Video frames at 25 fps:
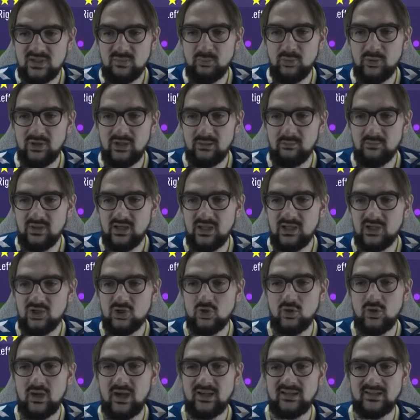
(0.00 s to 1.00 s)
a pretty big
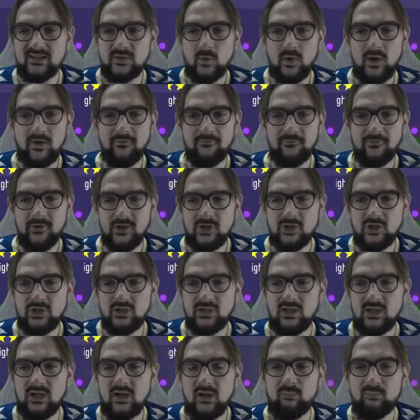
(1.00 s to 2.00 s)
issue, guys, so I freshened
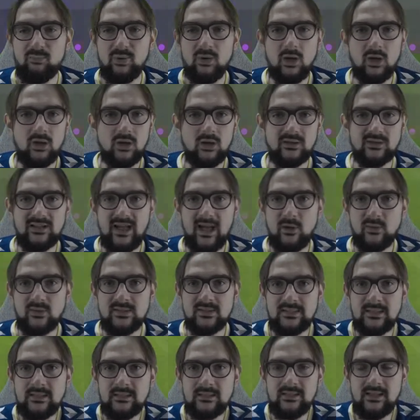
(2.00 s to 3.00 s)
it up, brought on
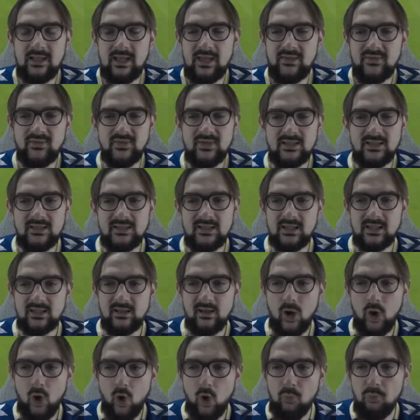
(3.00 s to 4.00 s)
Townsend and Davies in
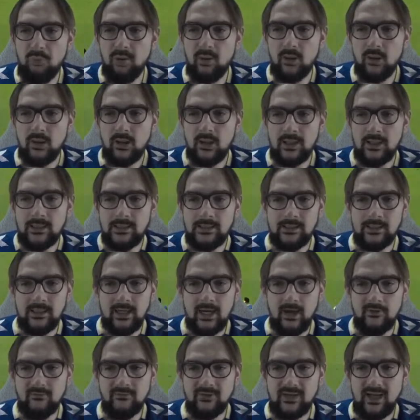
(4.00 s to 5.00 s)
hope
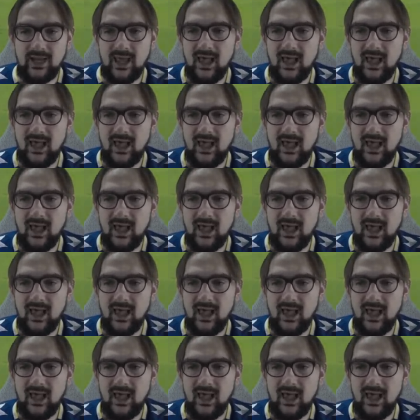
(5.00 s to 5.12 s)
of it